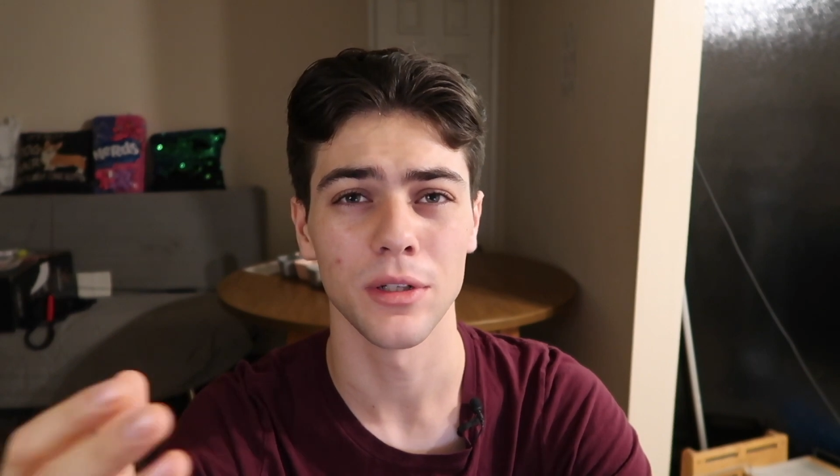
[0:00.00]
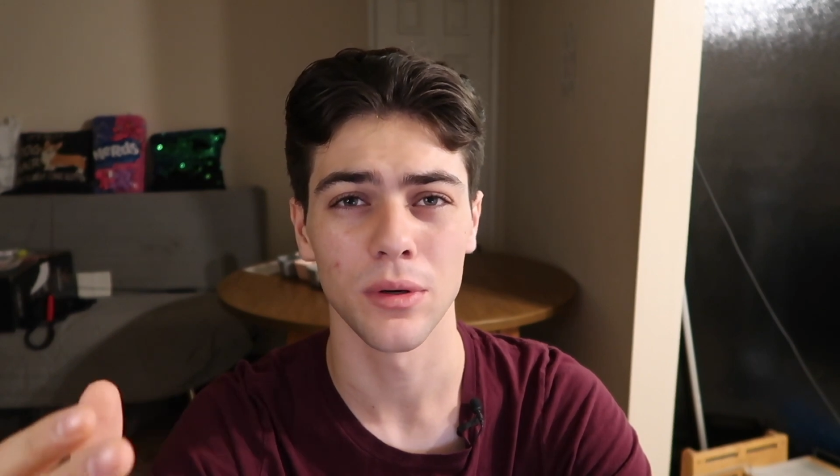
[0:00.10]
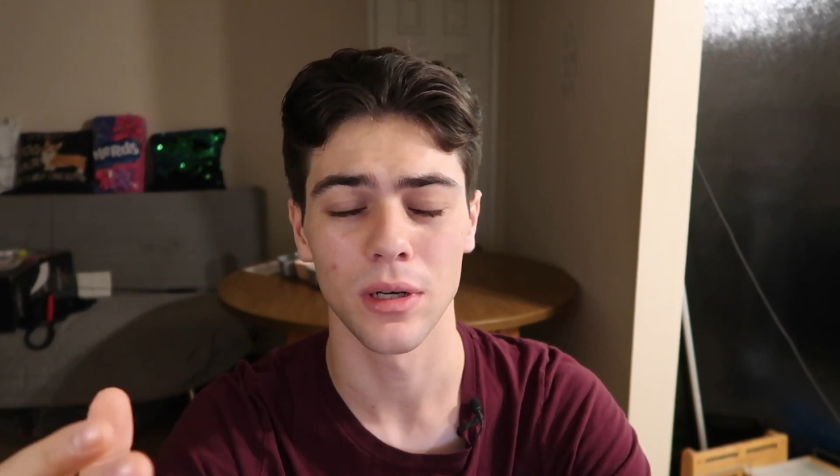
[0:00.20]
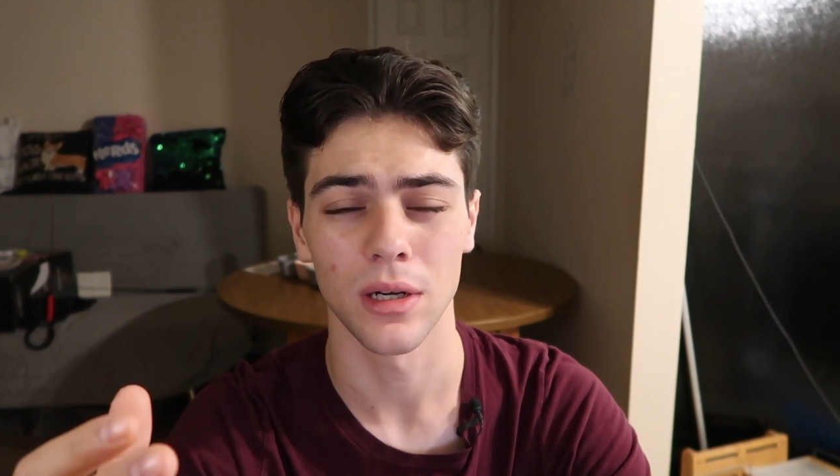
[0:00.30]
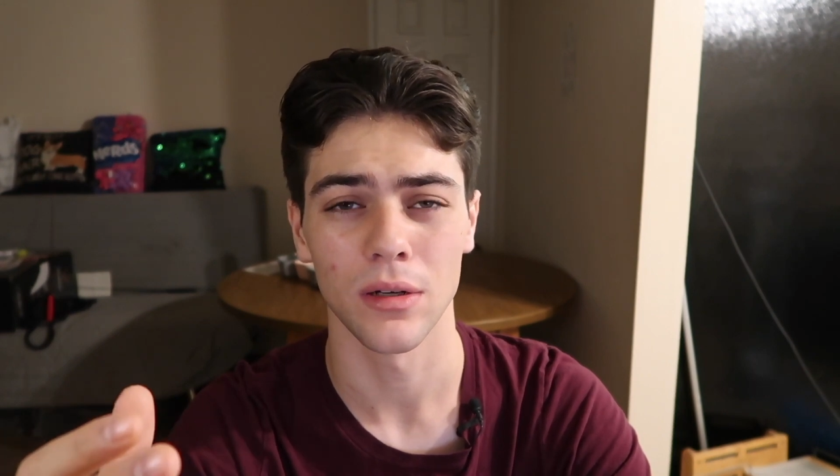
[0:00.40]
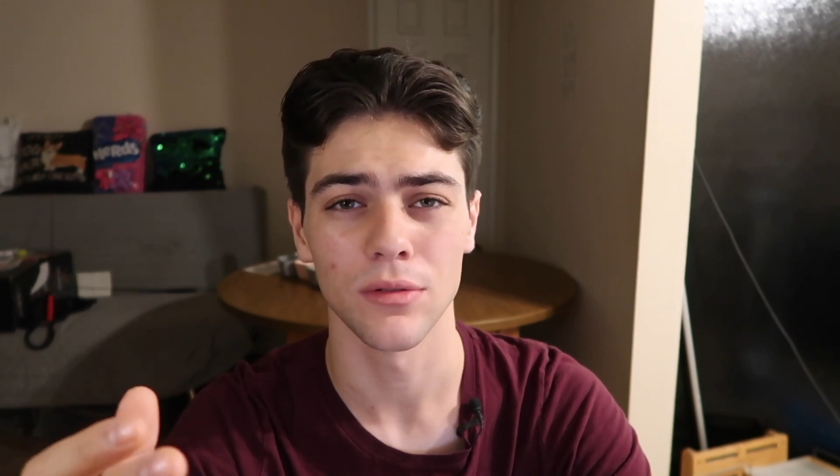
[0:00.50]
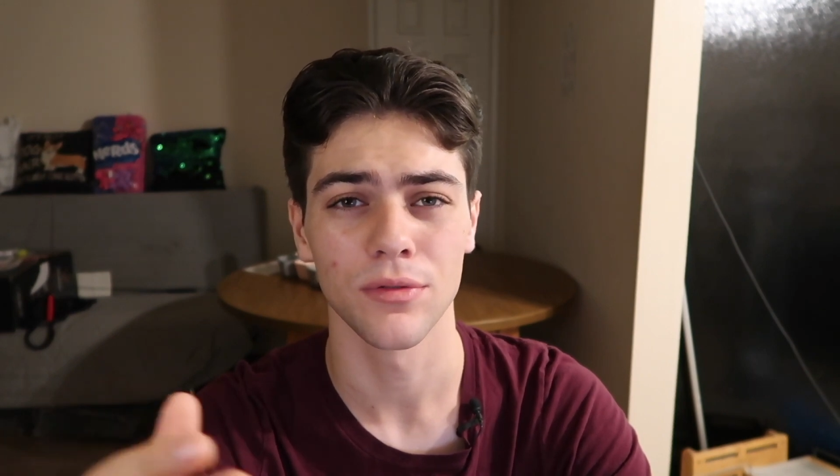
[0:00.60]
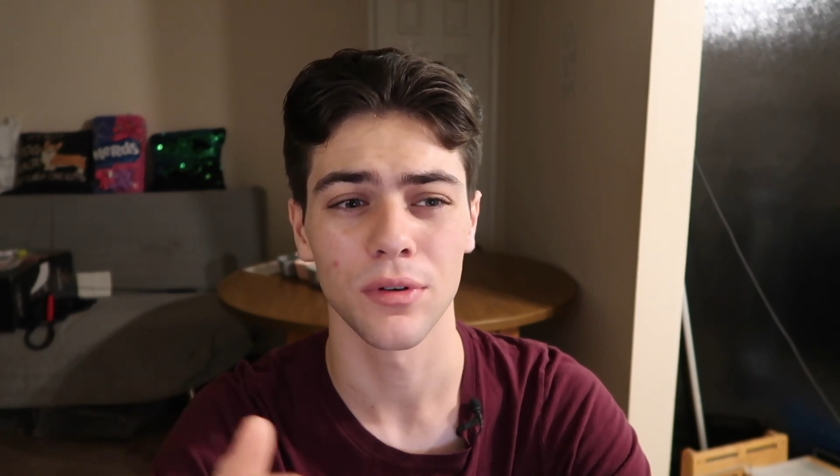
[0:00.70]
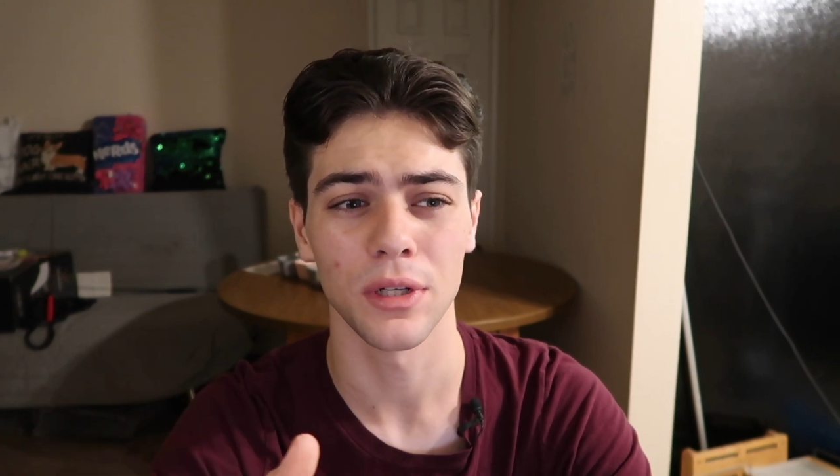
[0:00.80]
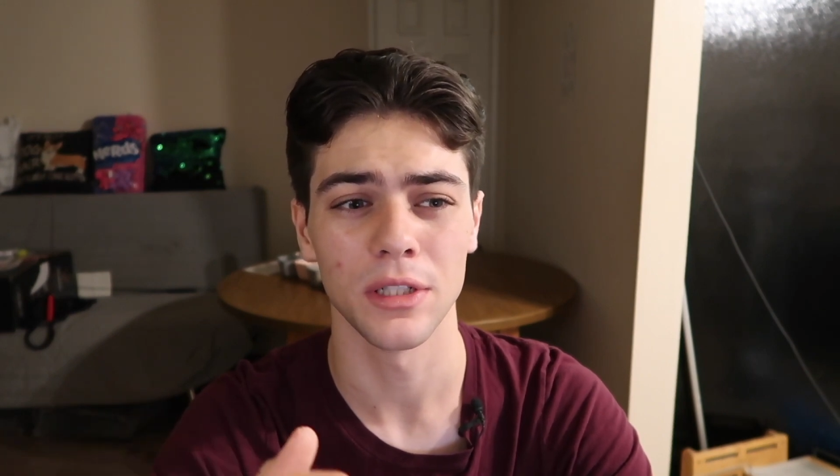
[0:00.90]
URL
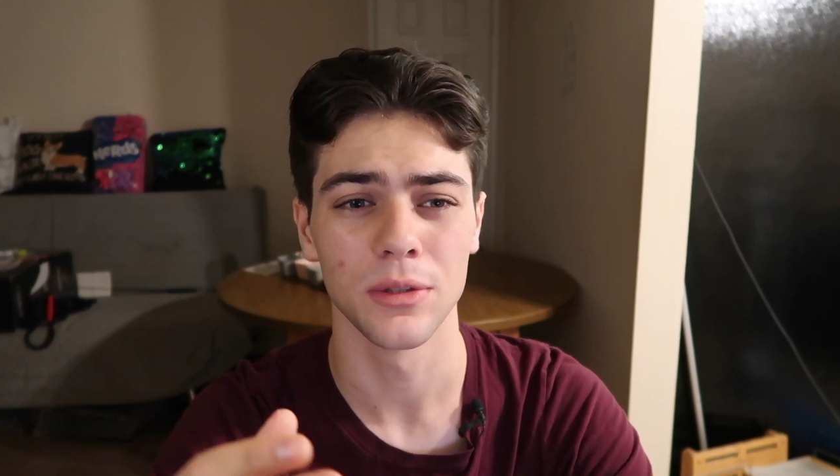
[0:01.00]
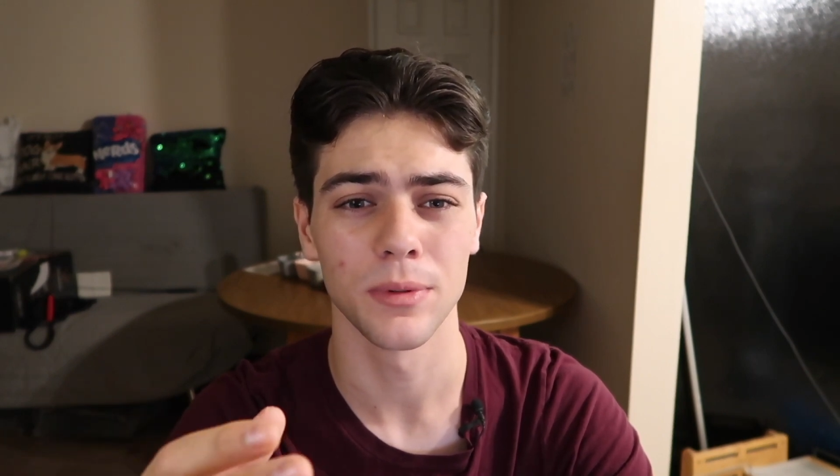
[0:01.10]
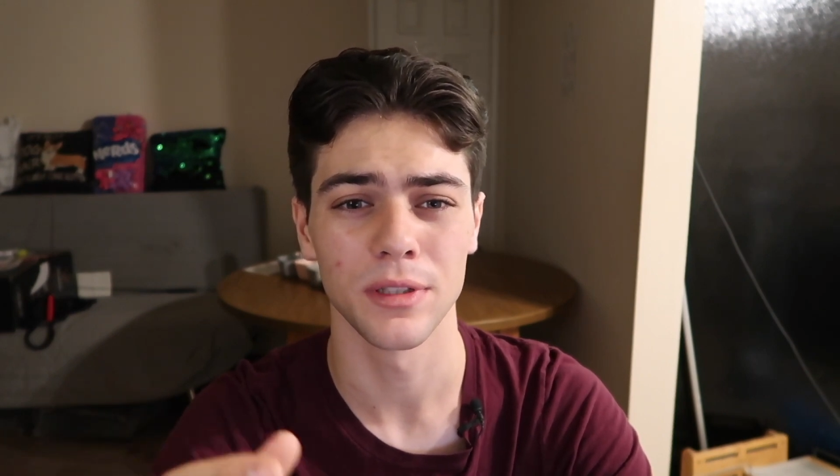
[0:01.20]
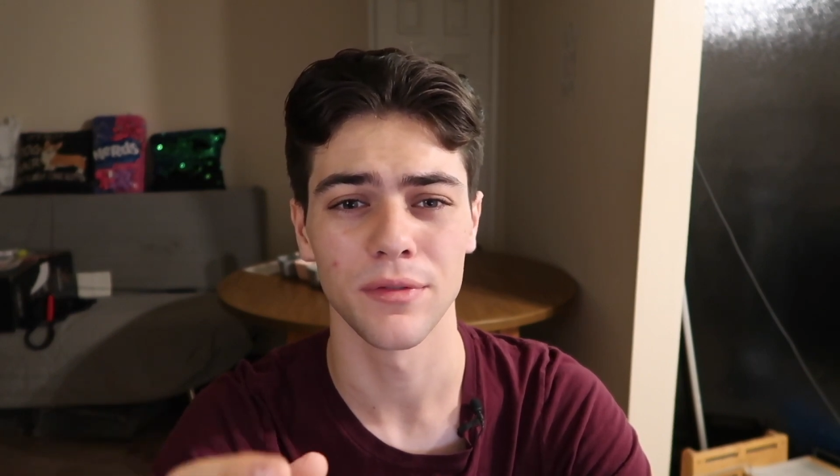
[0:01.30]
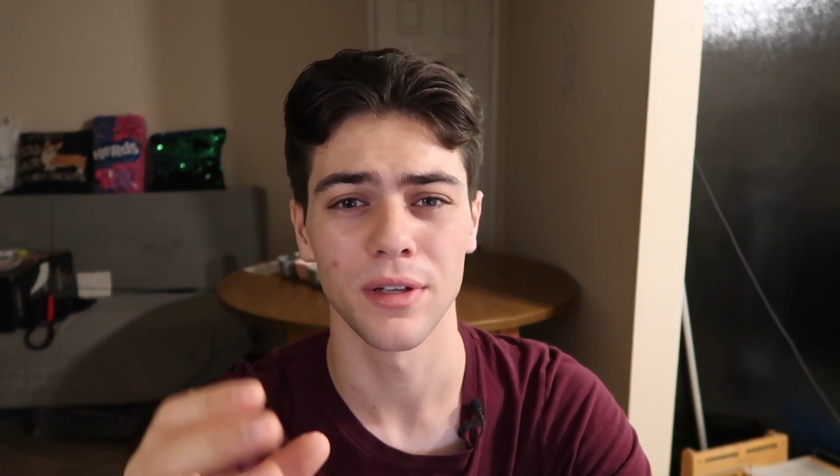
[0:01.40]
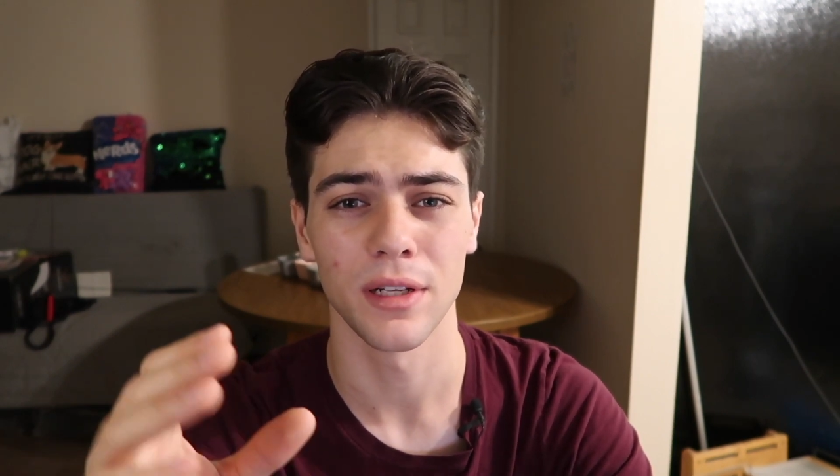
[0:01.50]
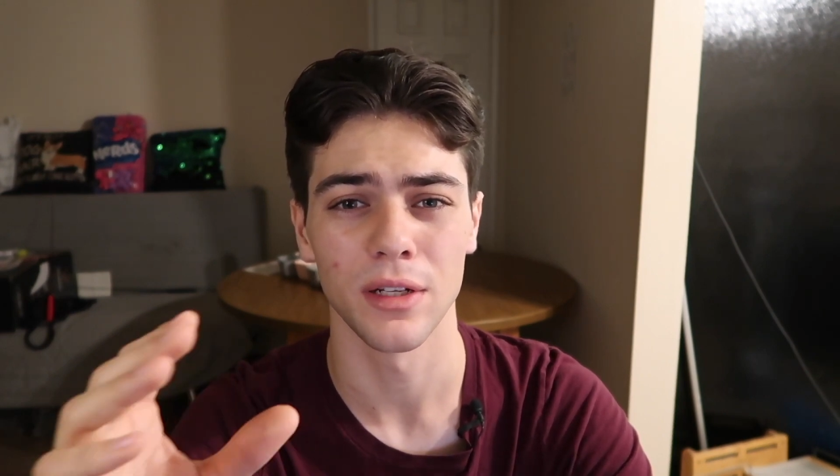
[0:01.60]
for each specific